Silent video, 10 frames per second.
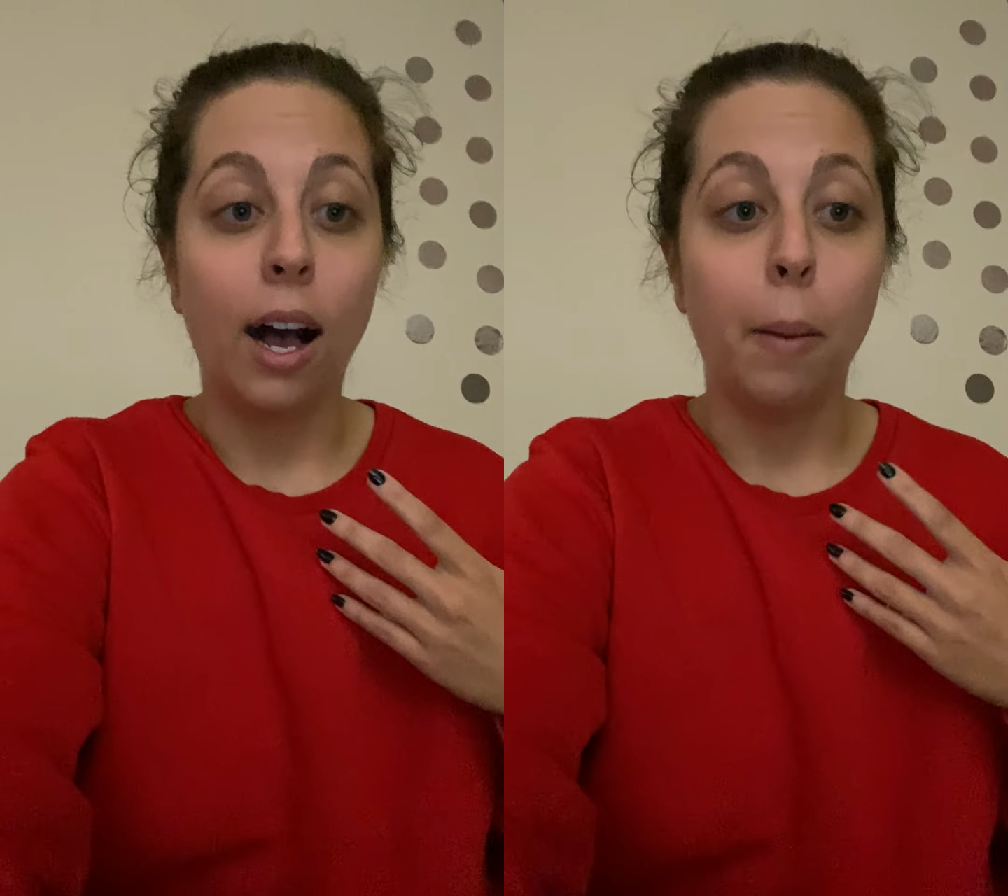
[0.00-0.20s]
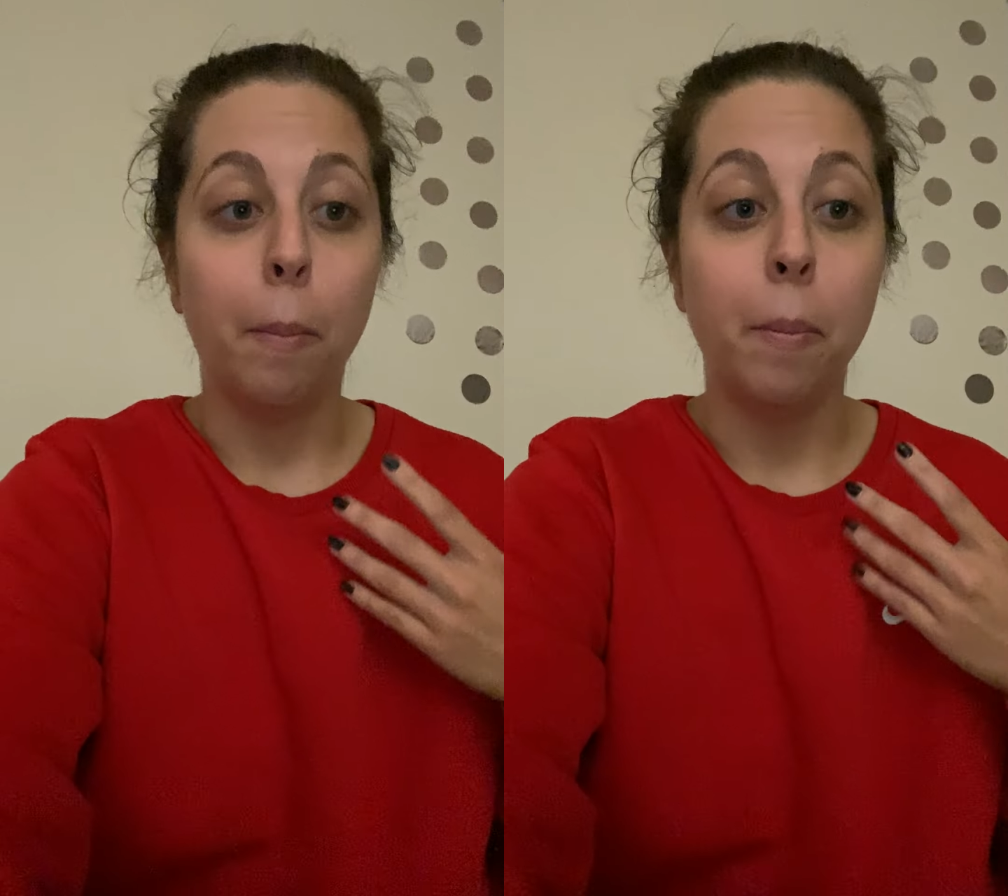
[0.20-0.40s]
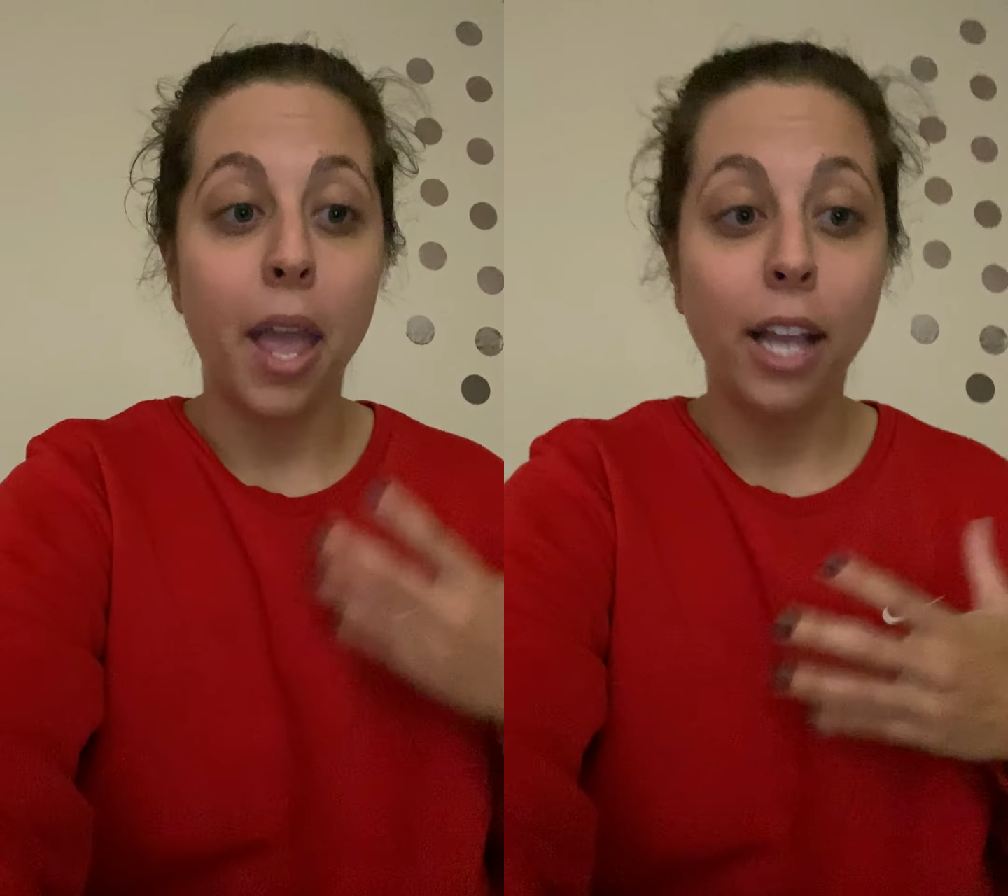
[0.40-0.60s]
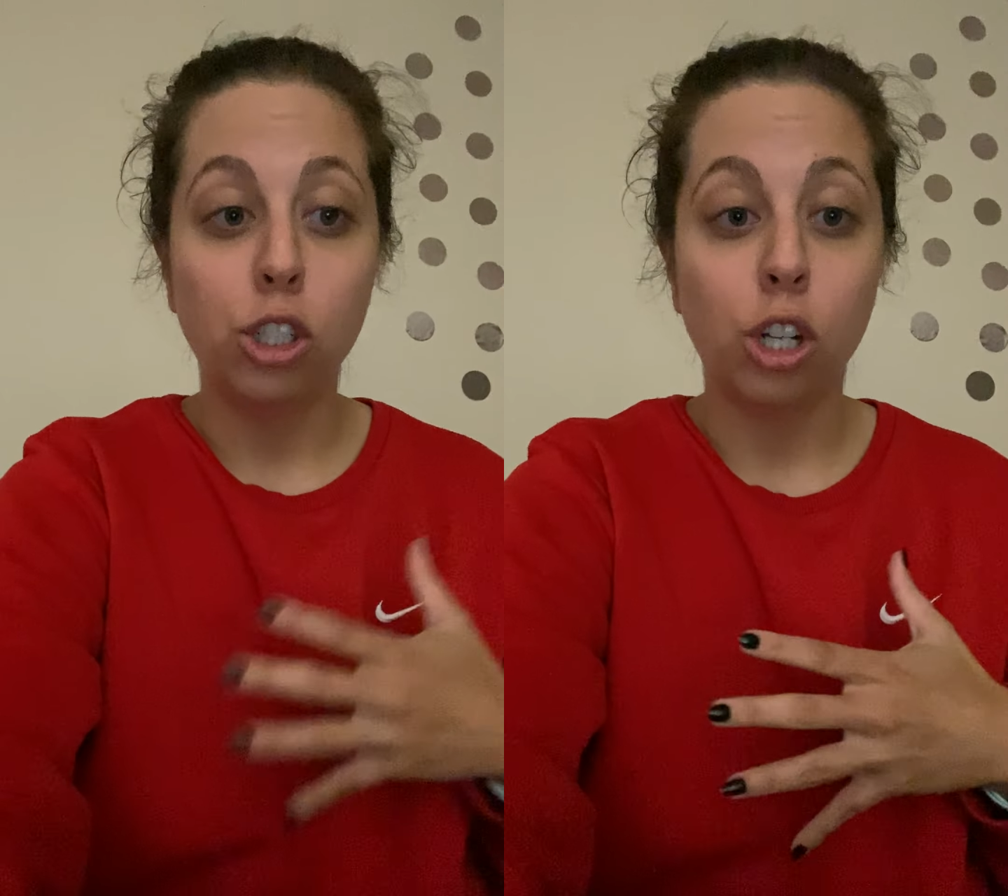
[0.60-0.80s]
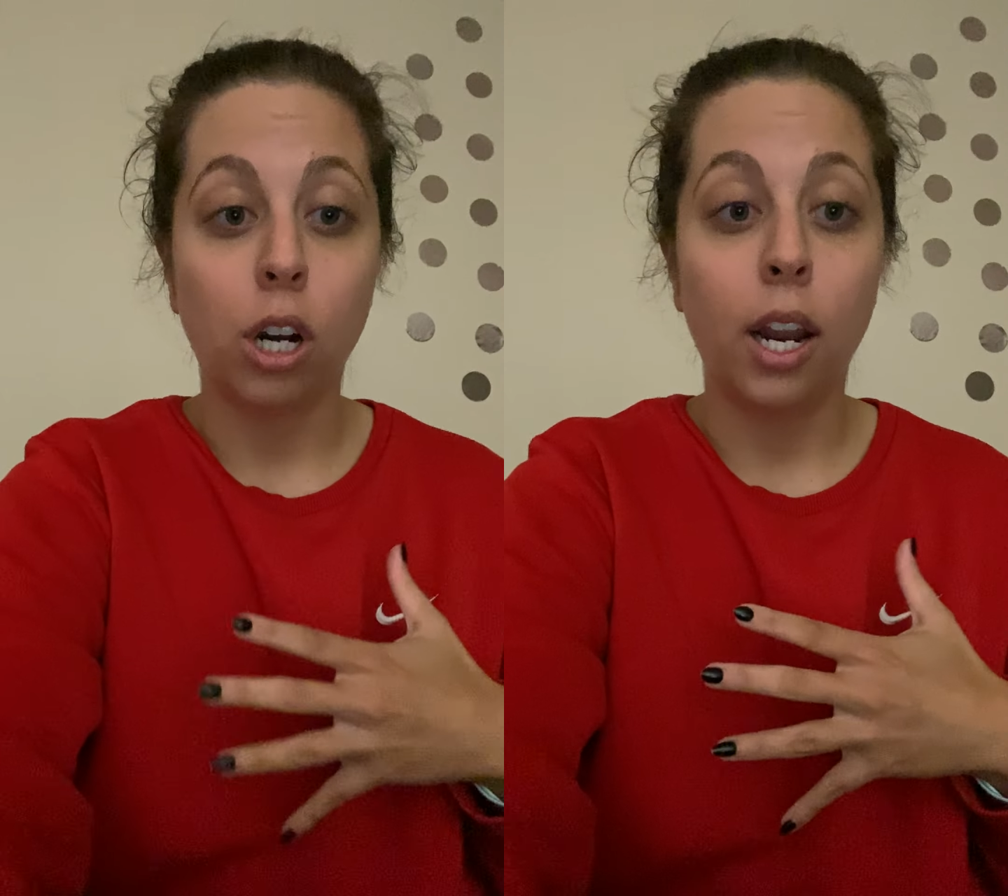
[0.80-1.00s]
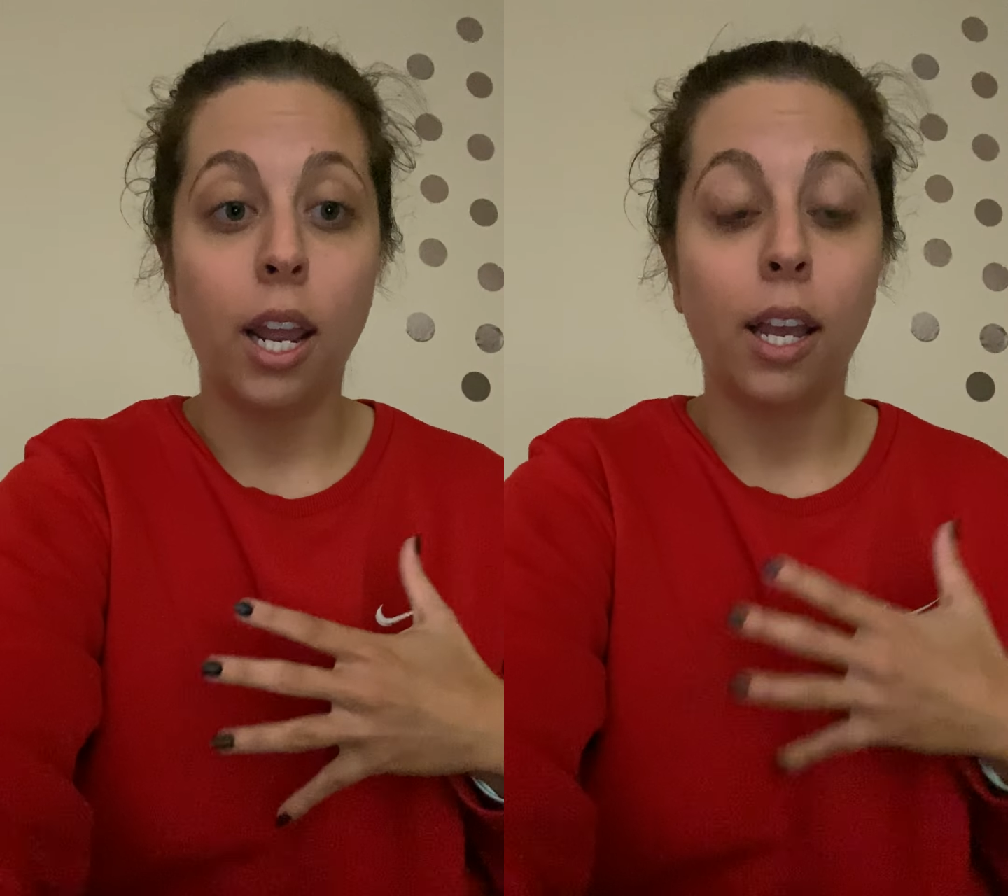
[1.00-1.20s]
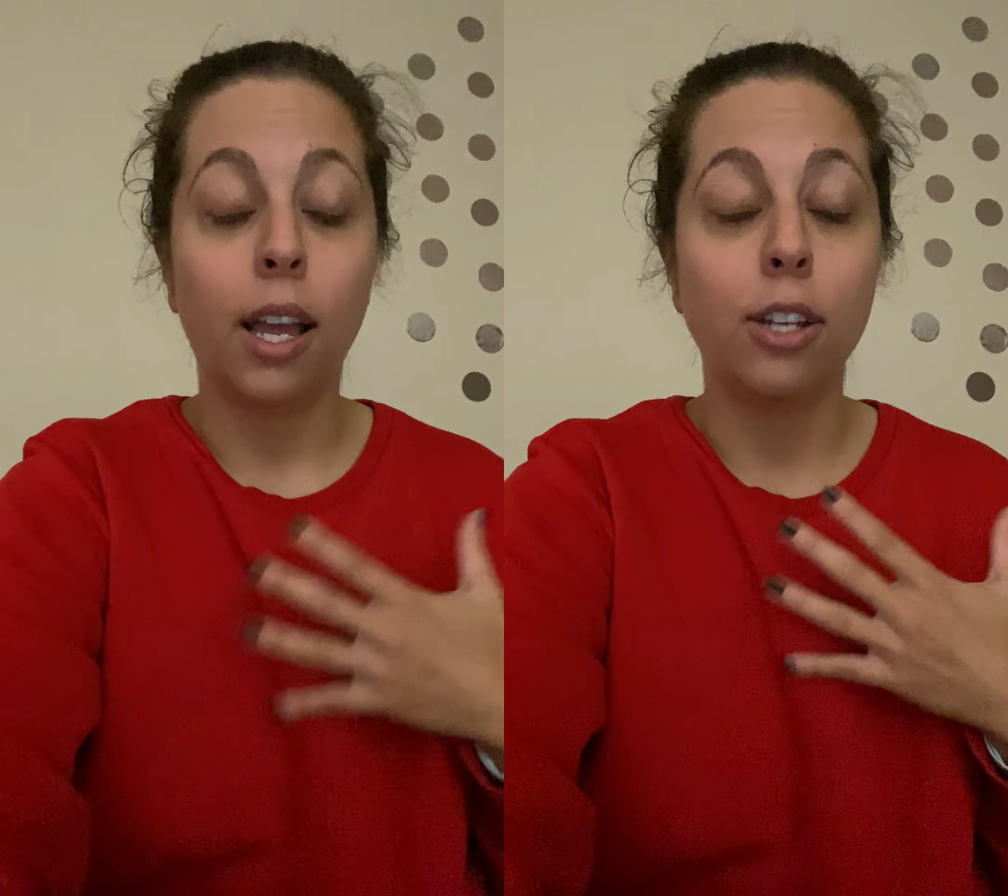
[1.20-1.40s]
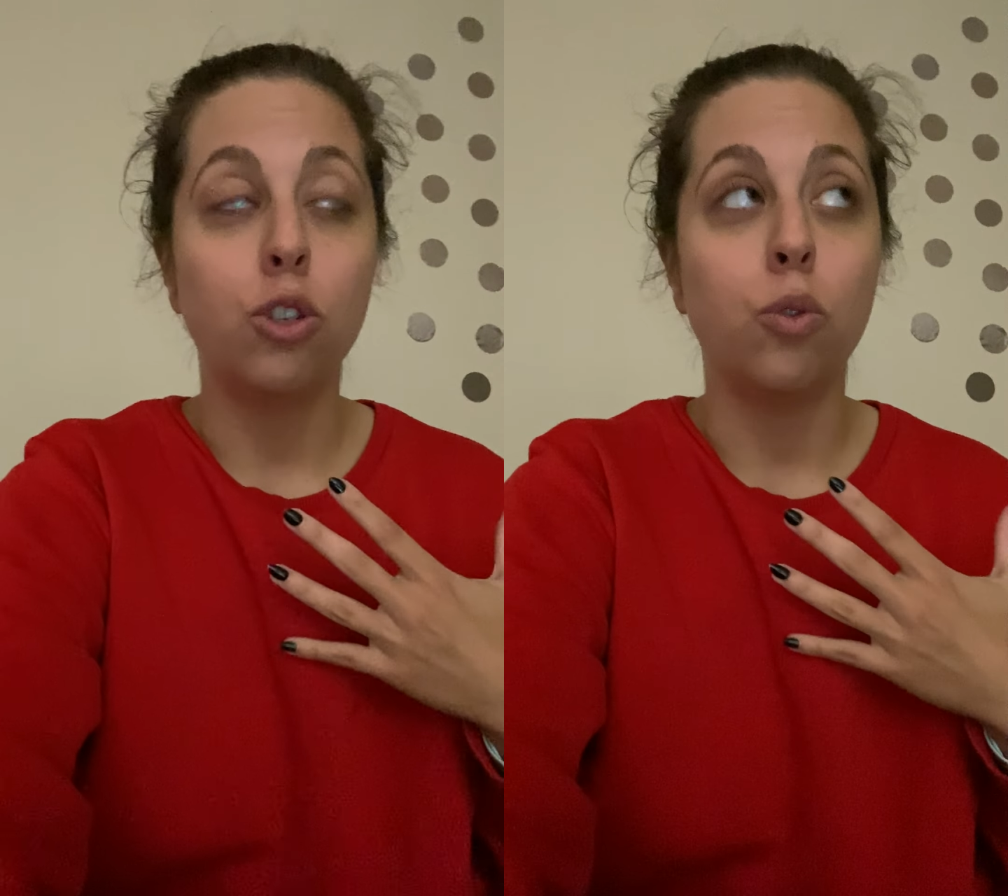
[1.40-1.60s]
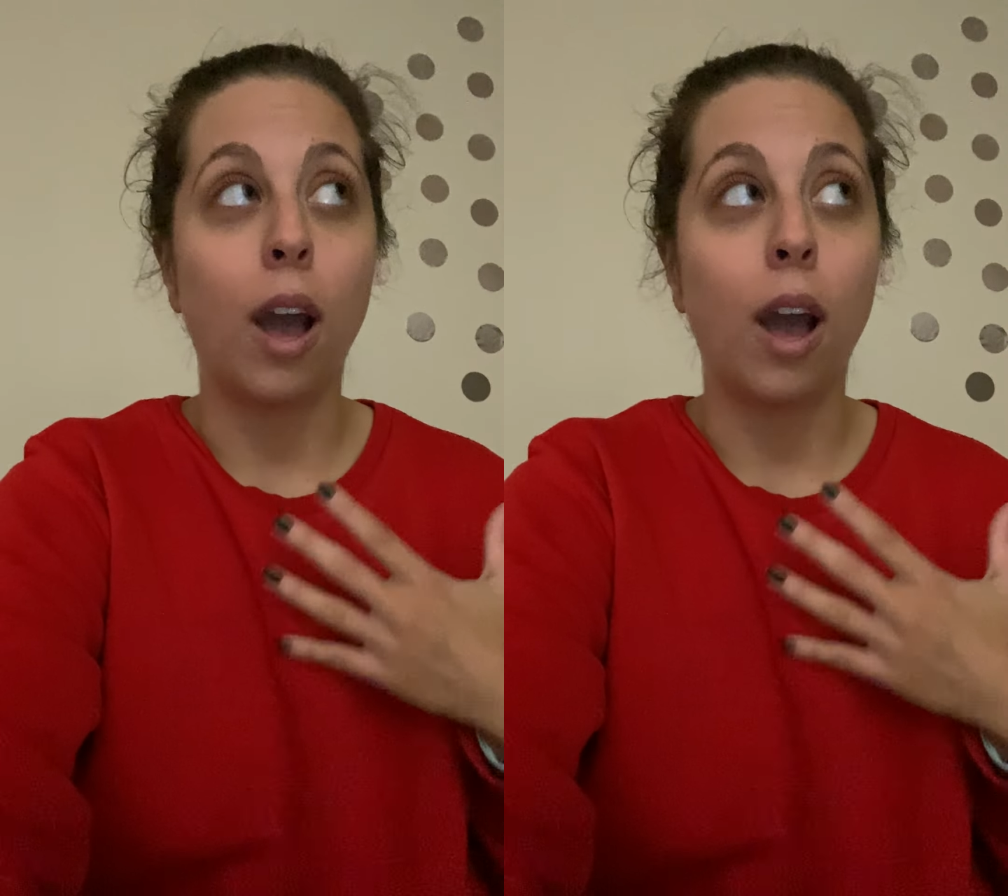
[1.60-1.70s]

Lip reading: Make sure to